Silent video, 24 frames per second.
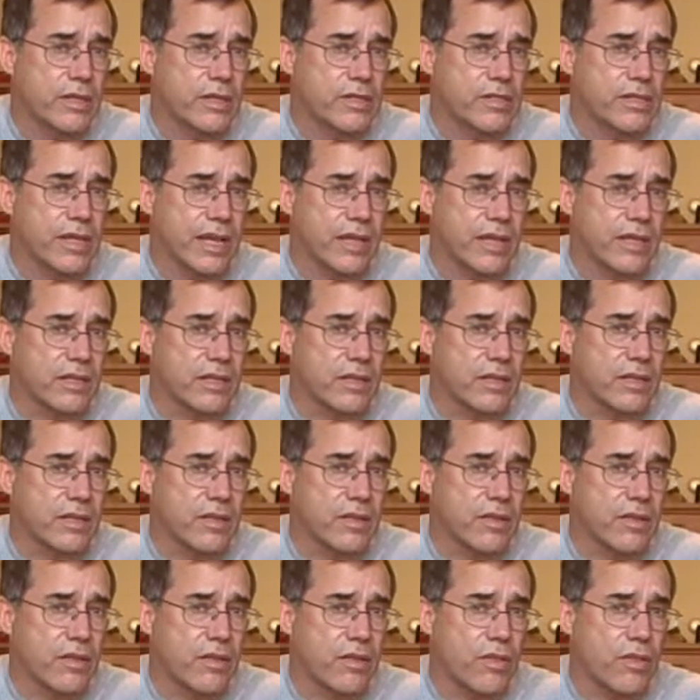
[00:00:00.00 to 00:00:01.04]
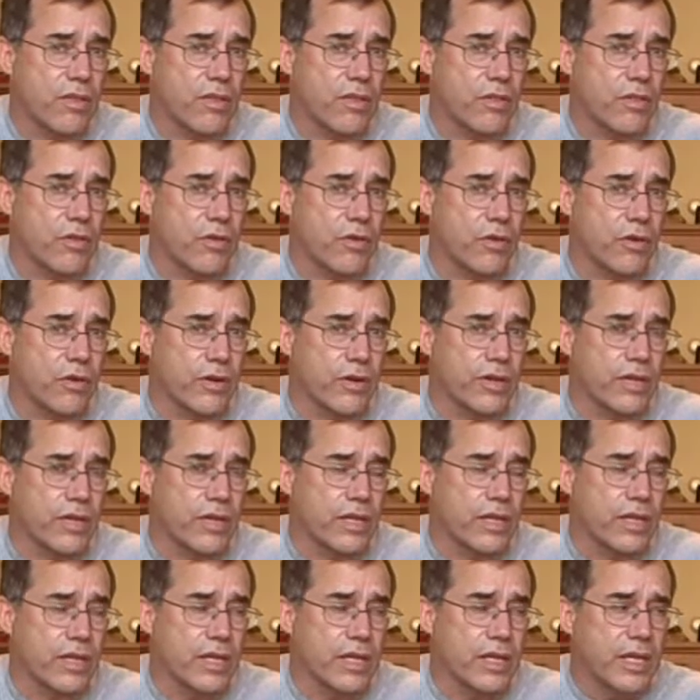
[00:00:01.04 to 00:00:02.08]
second, third,
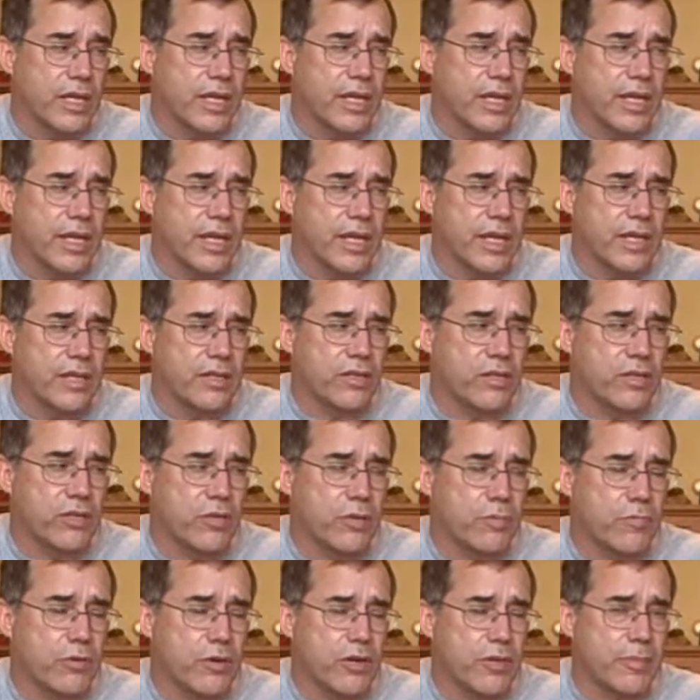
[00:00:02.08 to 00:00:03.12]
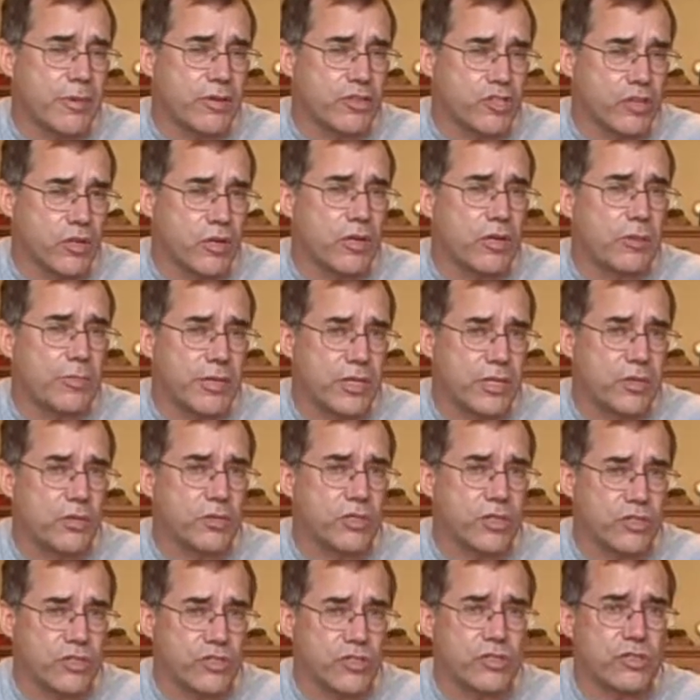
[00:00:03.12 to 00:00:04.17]
and you're pretty much going to be
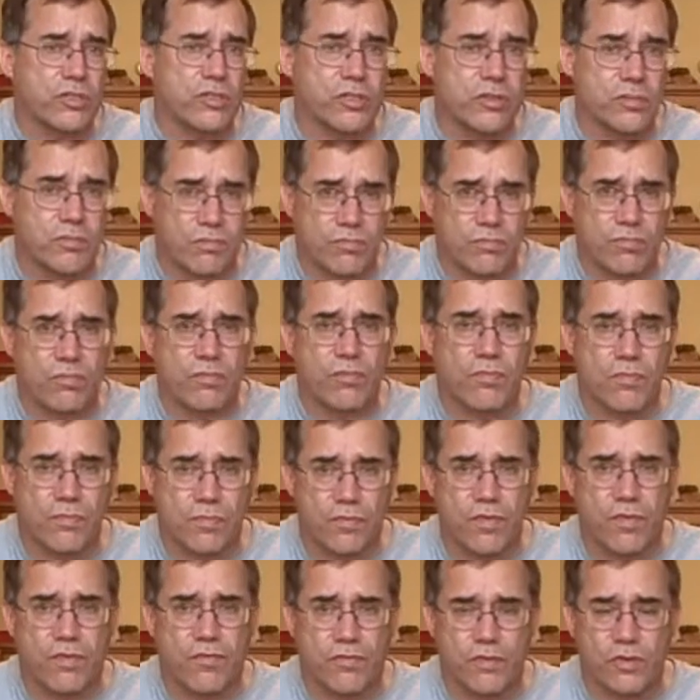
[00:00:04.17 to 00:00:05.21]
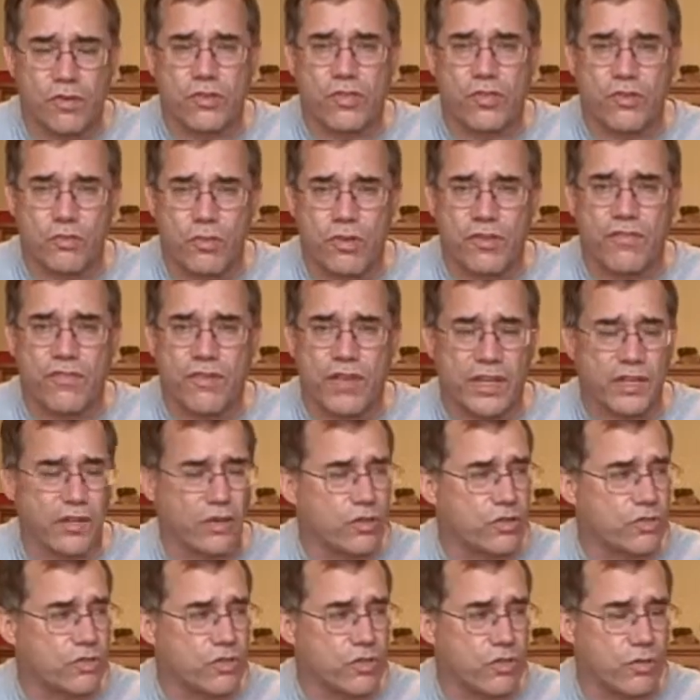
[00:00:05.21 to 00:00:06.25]
using just the first 3
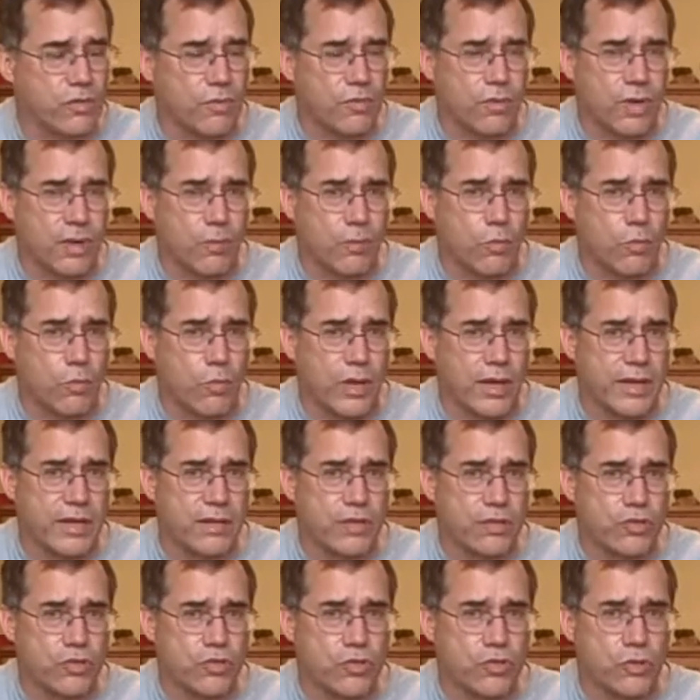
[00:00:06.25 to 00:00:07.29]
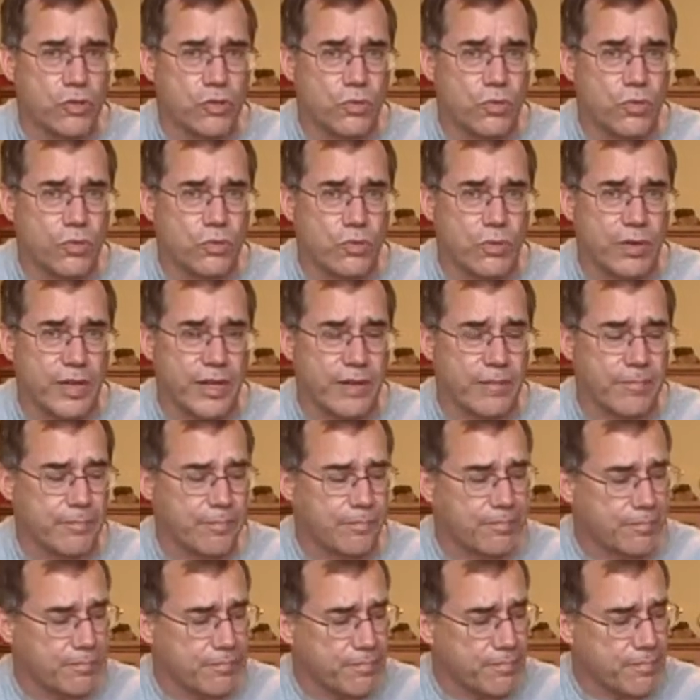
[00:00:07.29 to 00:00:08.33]
fingers. So number 1, 2, 3.
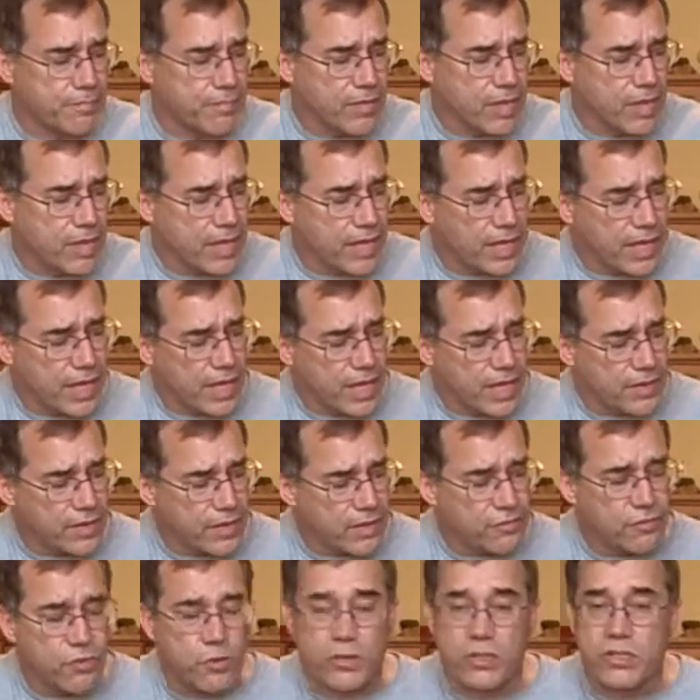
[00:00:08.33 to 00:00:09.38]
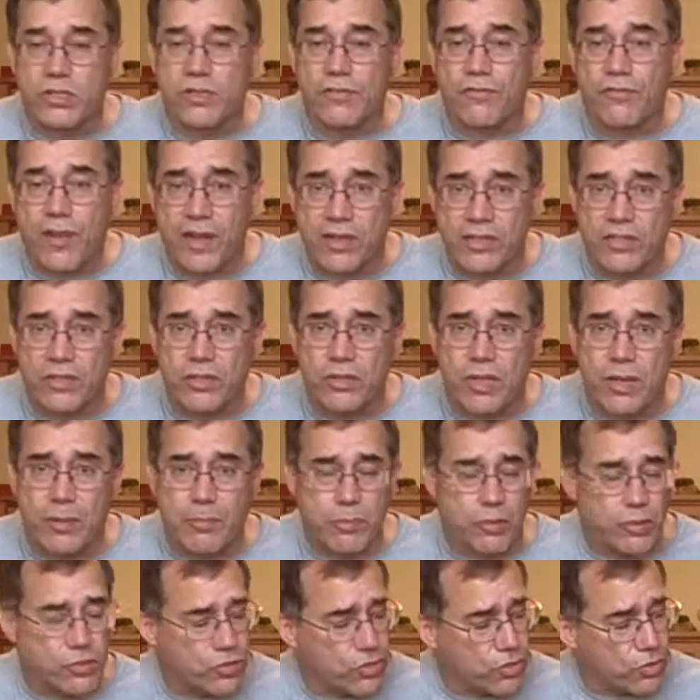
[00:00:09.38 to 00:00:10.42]
And then, of course, the frets are
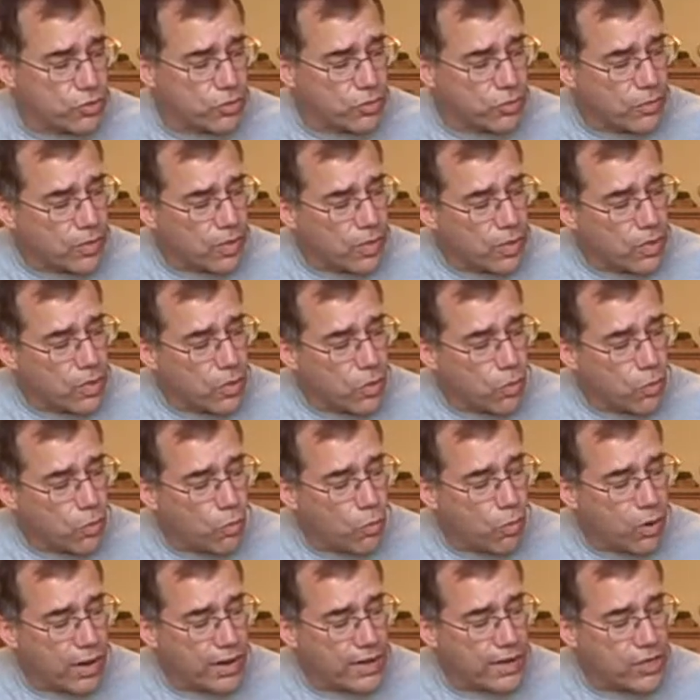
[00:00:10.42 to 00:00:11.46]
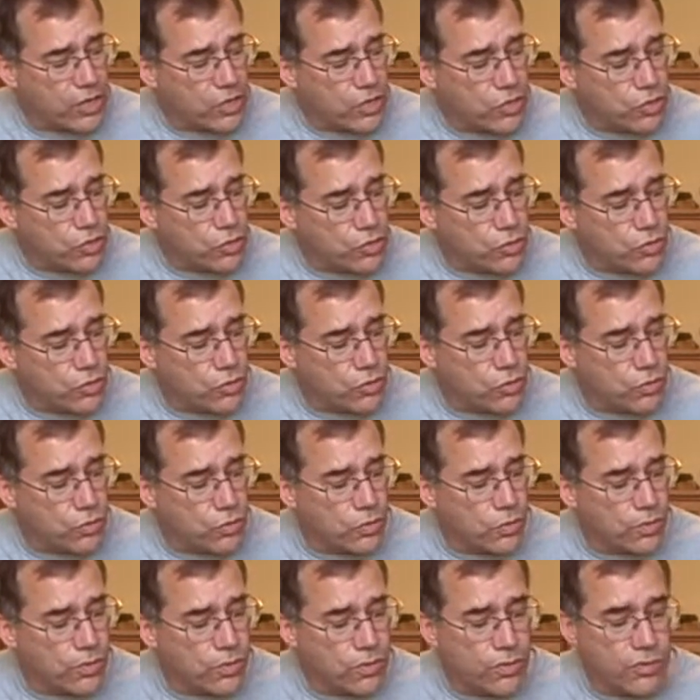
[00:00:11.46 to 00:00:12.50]
numbered too. 1,
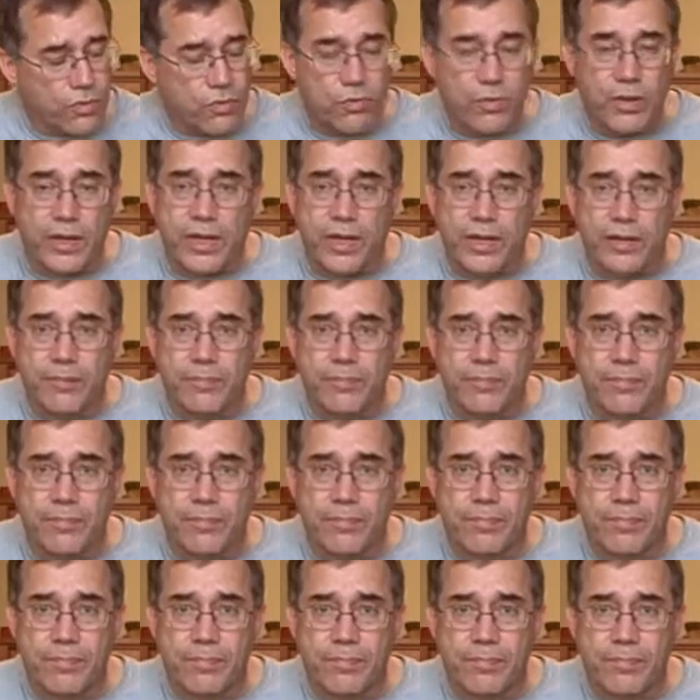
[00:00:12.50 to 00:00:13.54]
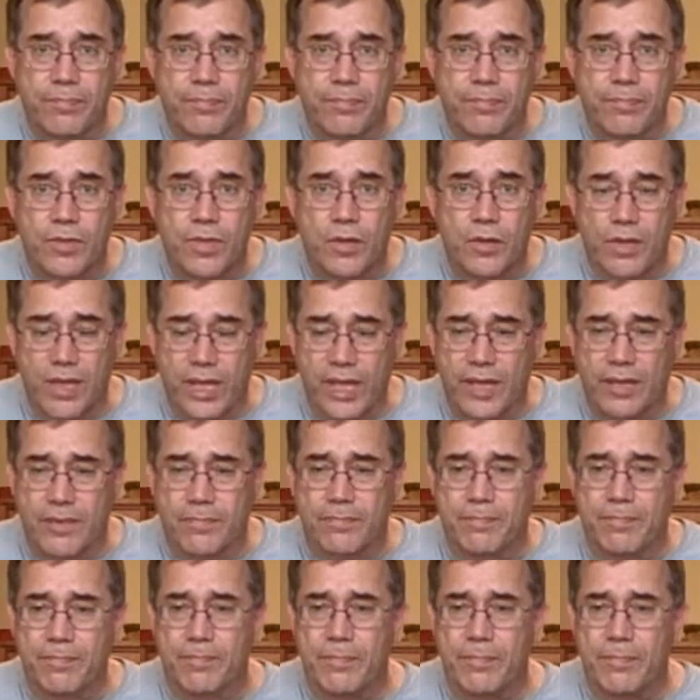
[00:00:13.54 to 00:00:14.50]
2, 3. Okay?